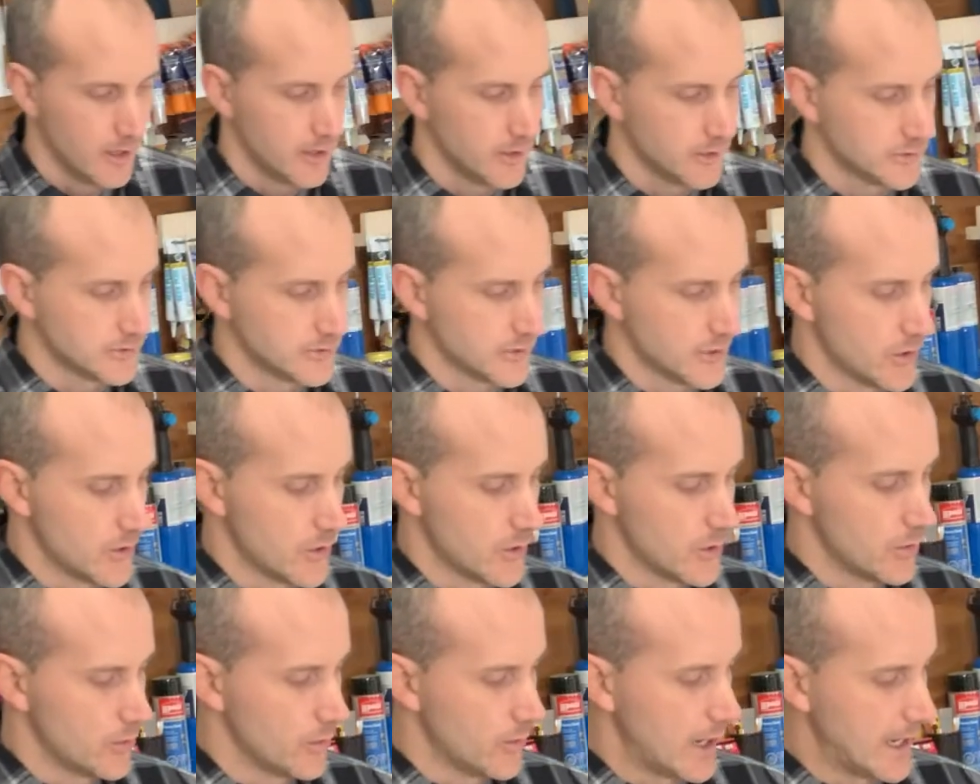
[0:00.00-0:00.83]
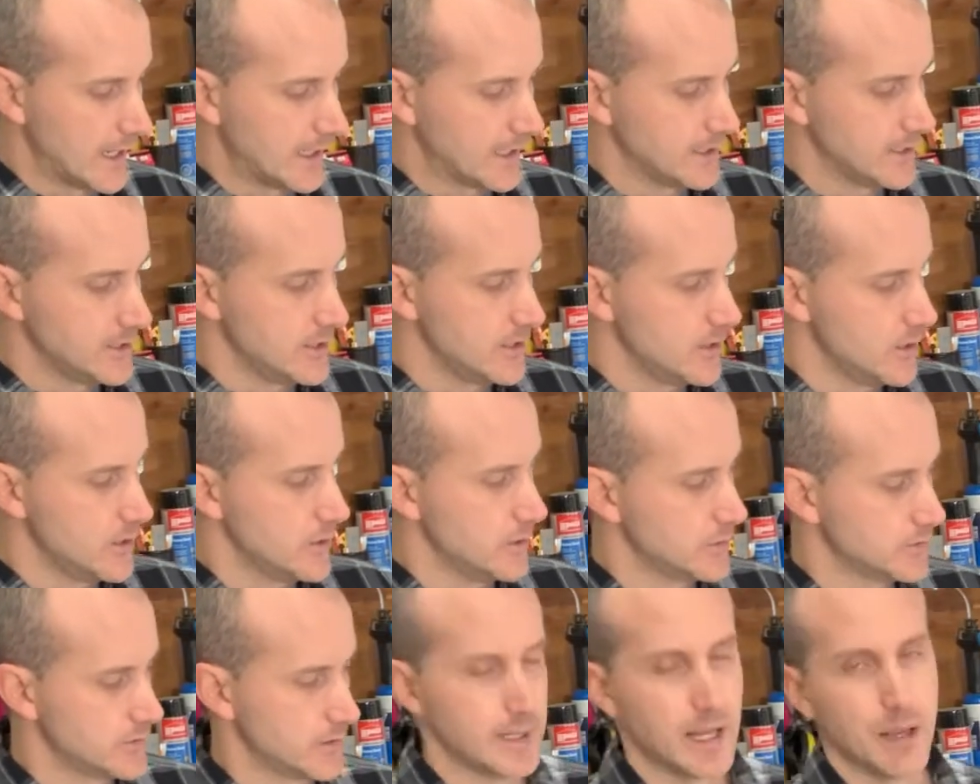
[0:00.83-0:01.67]
So I can
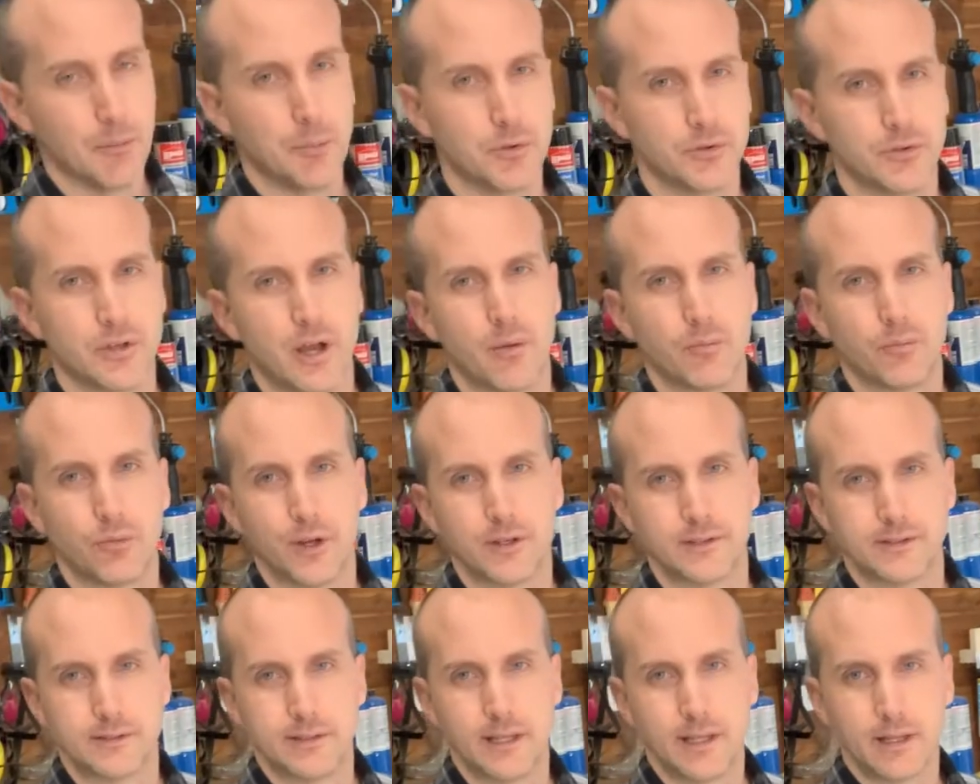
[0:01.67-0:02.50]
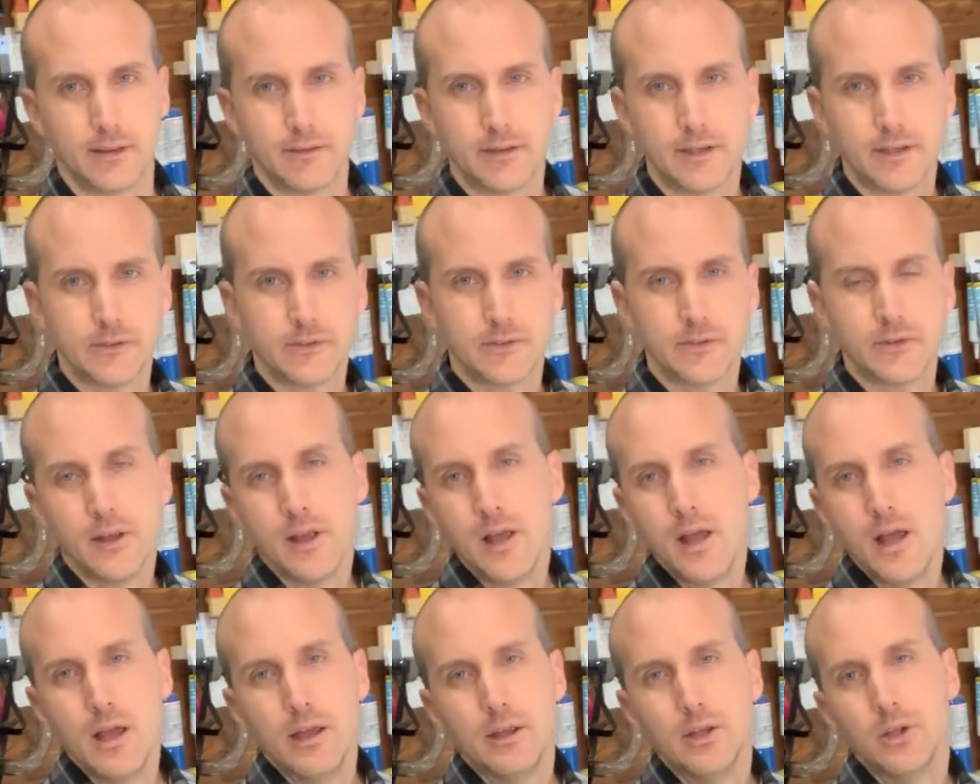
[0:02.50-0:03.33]
use a tabletop resin like this.
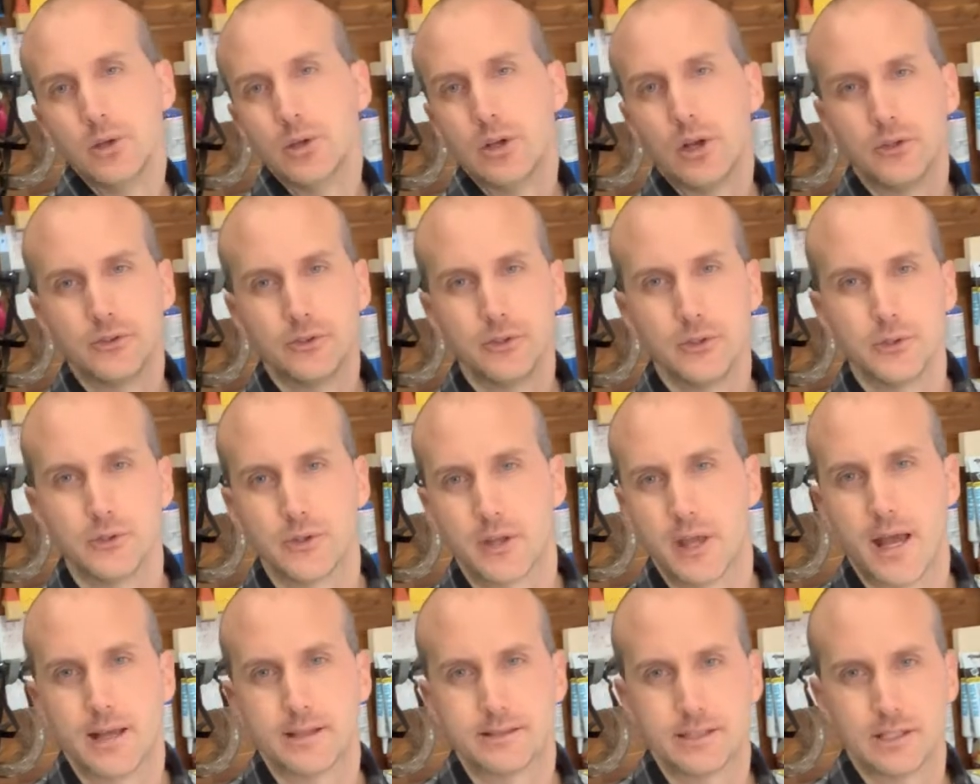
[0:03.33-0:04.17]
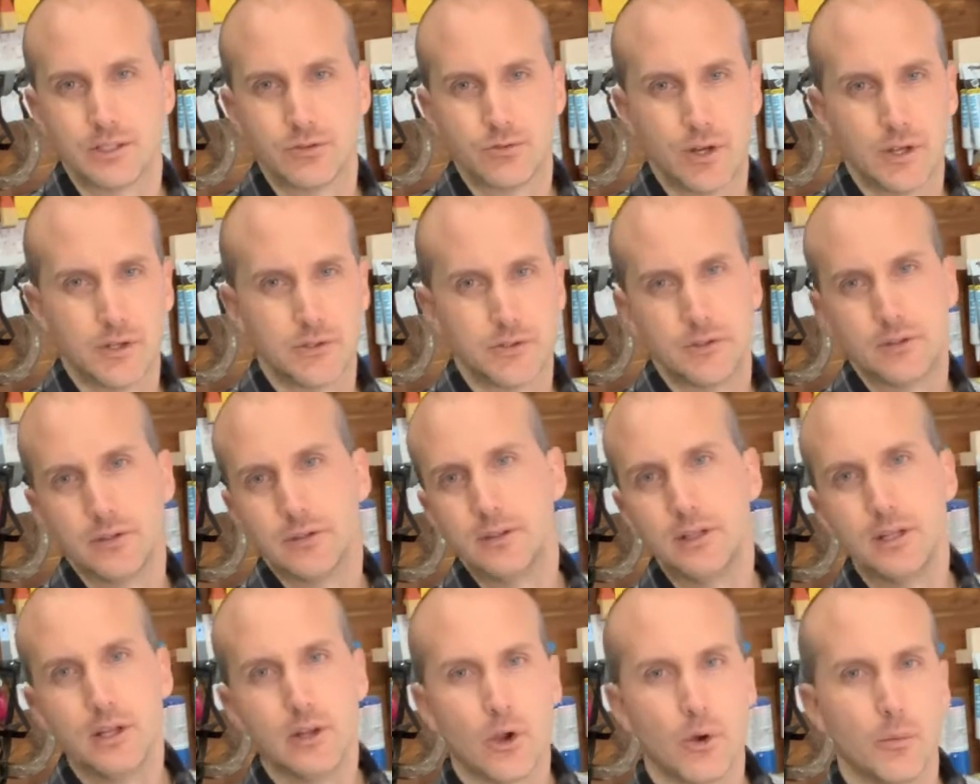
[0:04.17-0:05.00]
You can also use a casting resin,
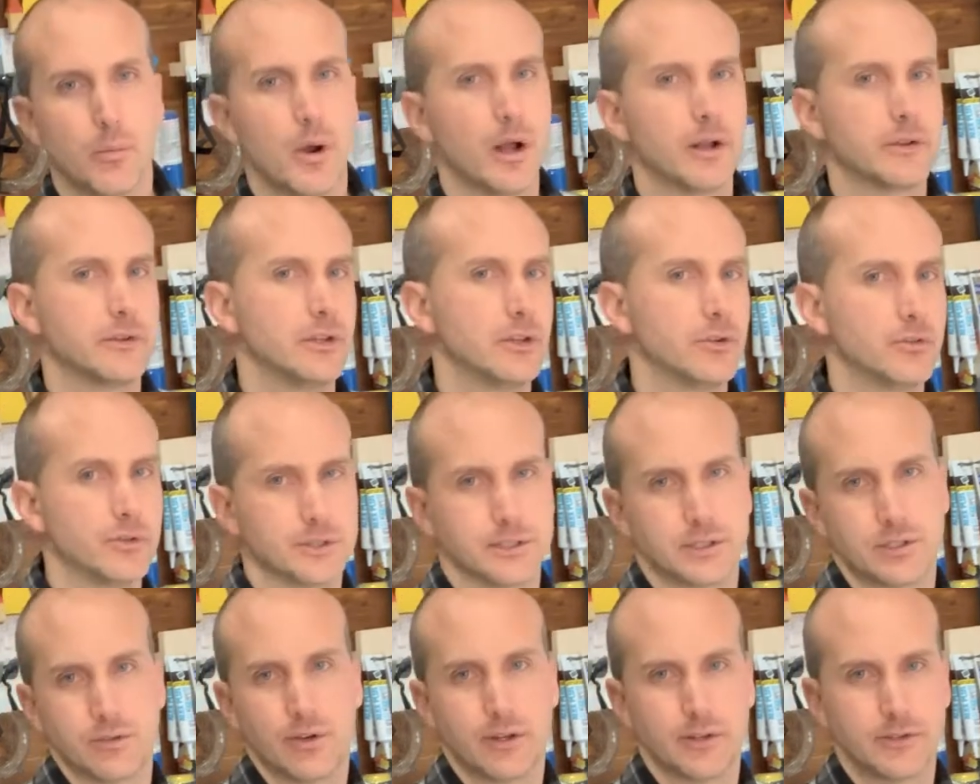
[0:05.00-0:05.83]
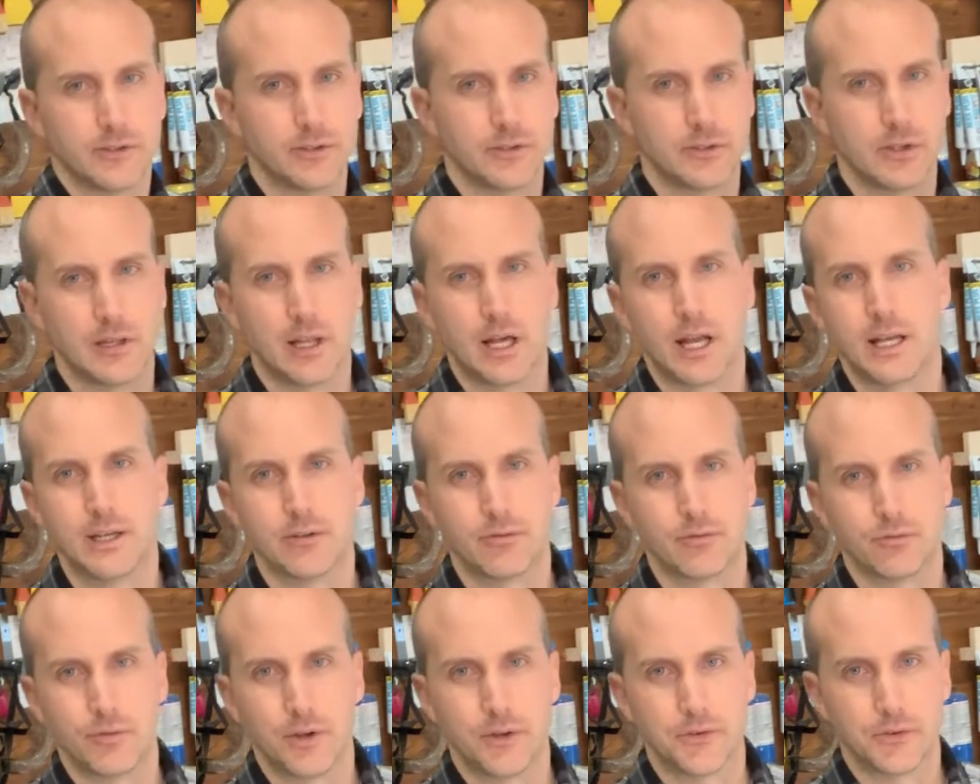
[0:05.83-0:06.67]
epoxy, crystal resin. There's a lot of
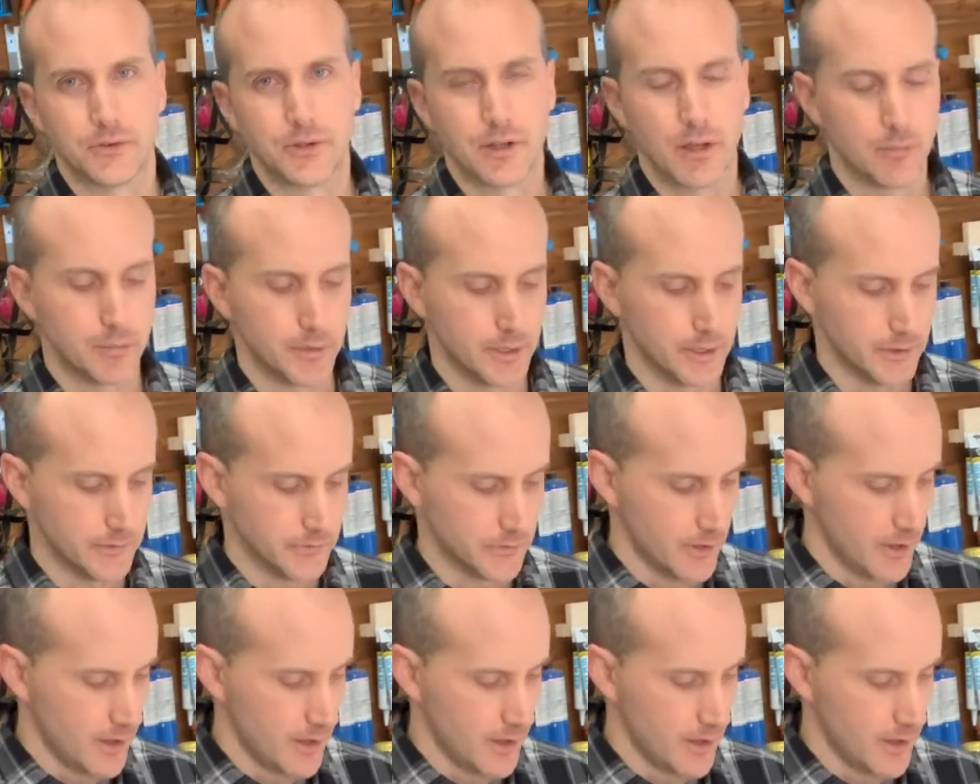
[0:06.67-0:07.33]
different resin companies.